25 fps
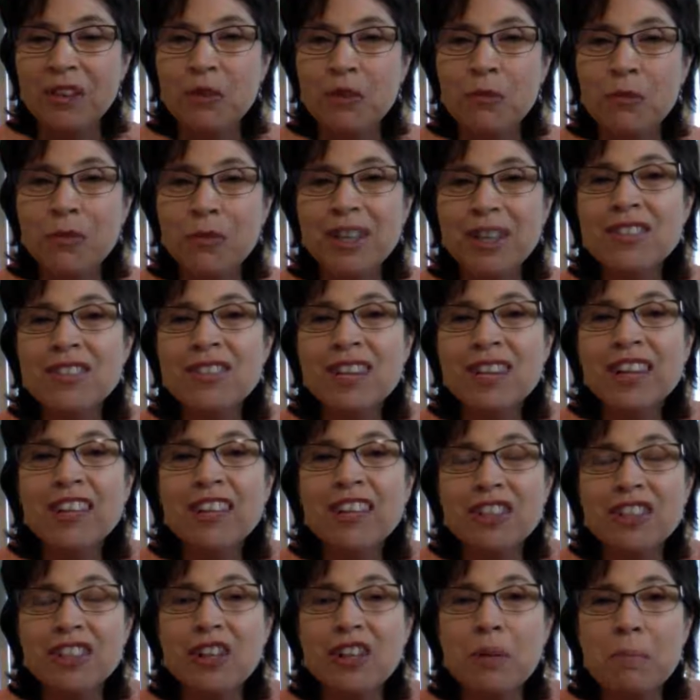We
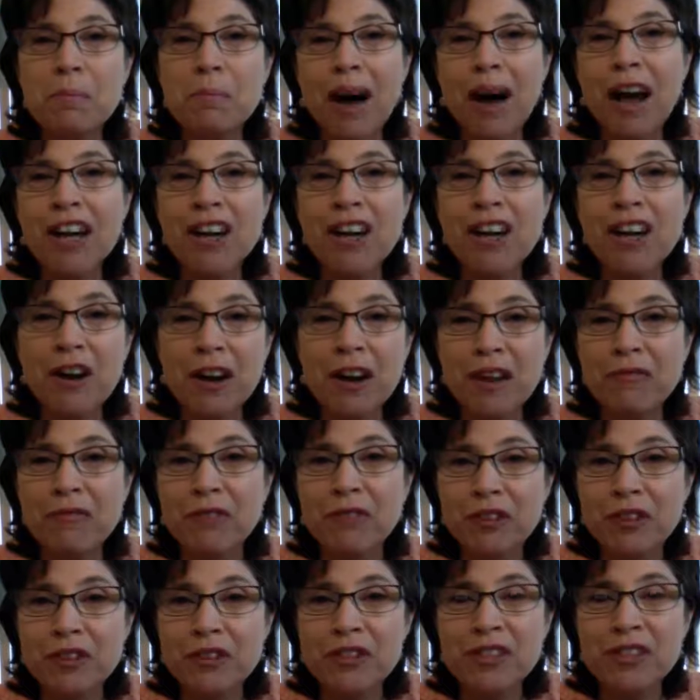decided to combine our
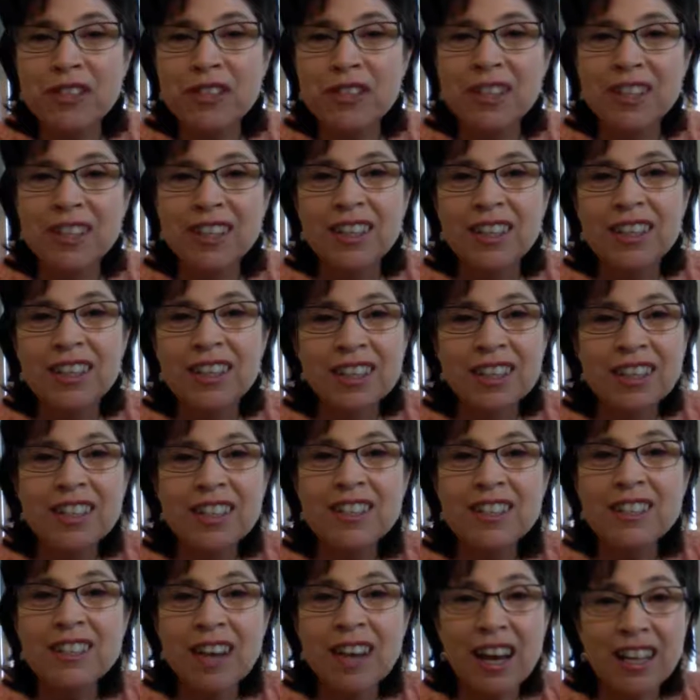efforts,
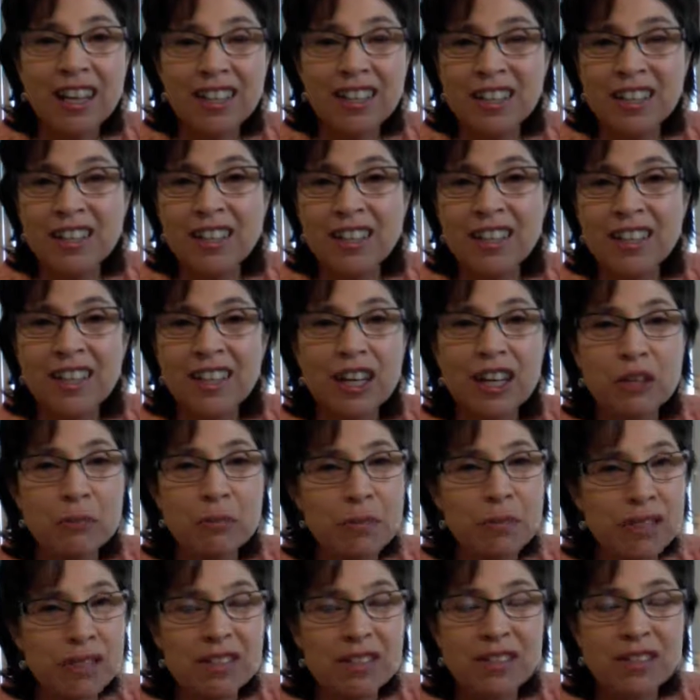his IT and
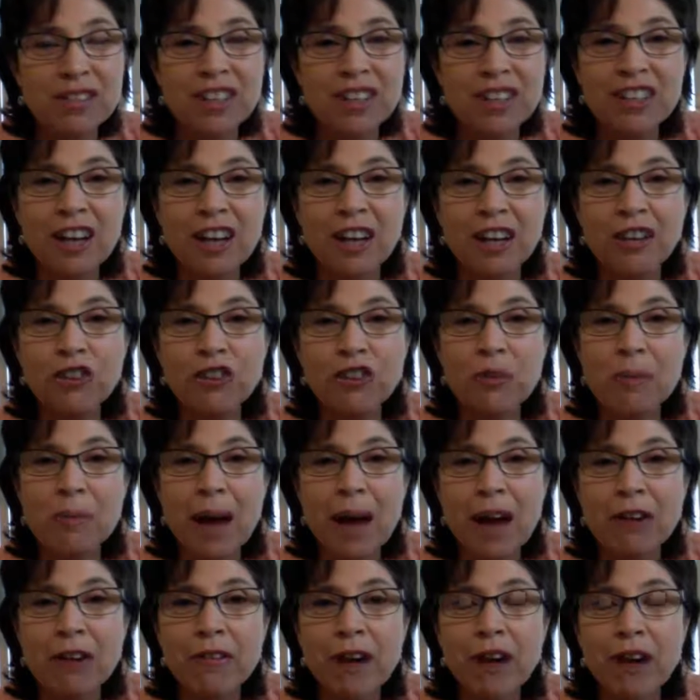business technology
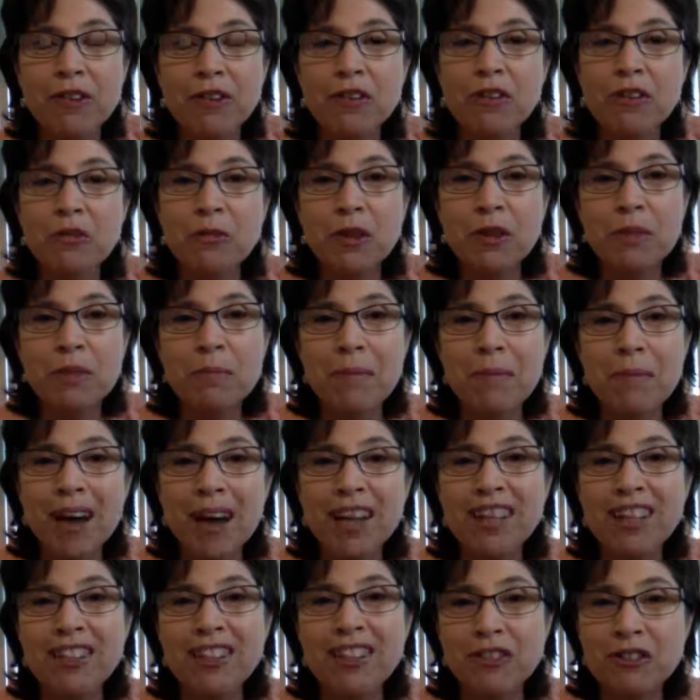background with
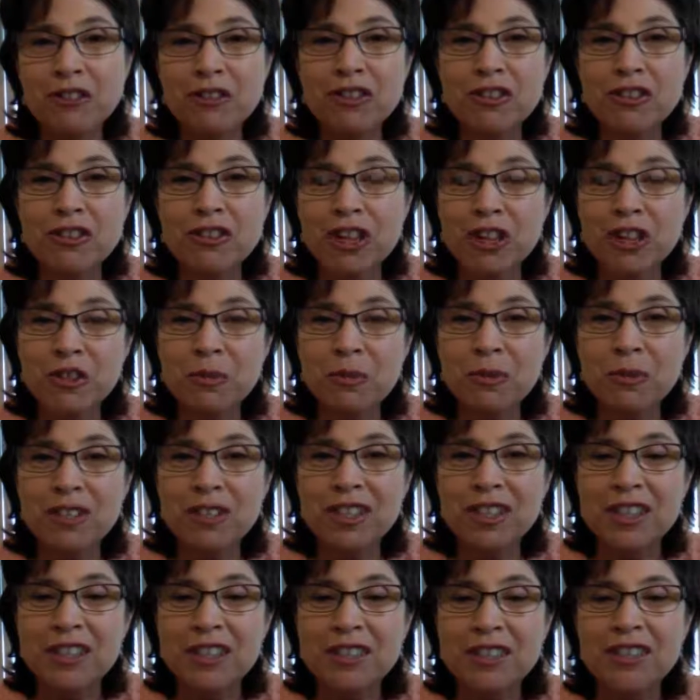my nutrition
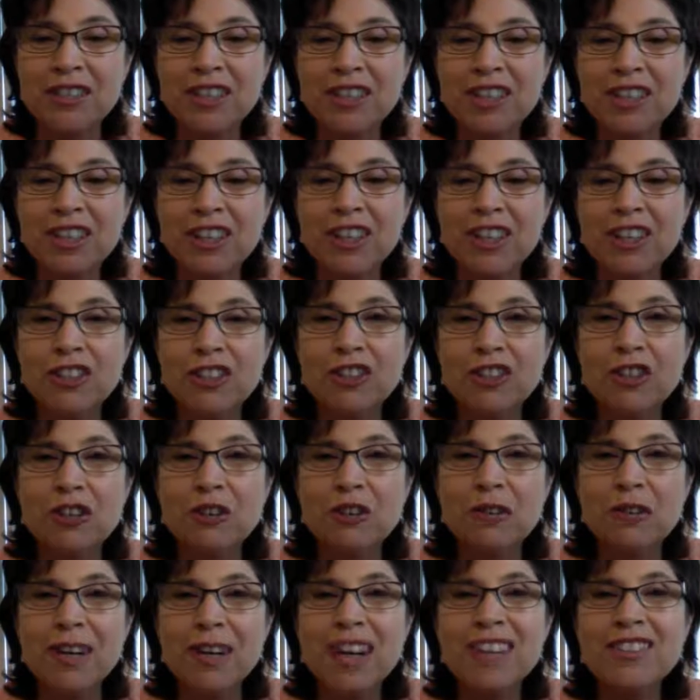expertise, to
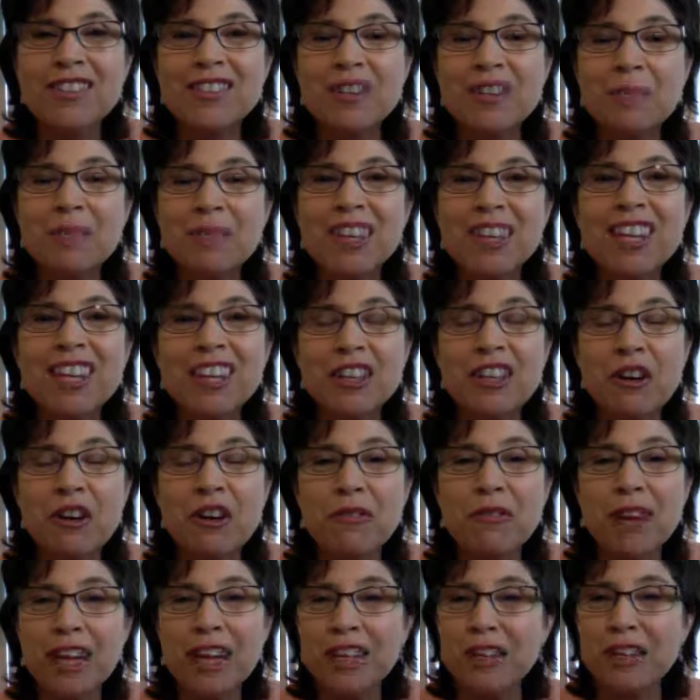create something
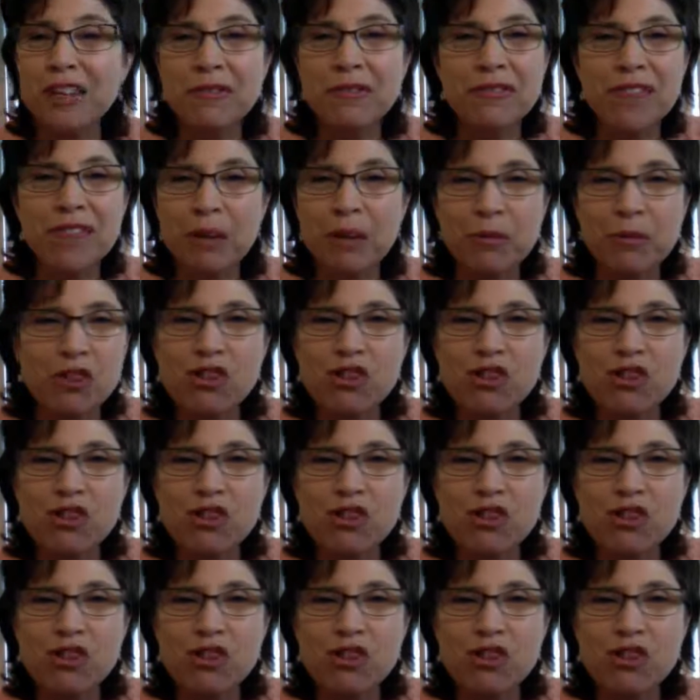innovative that would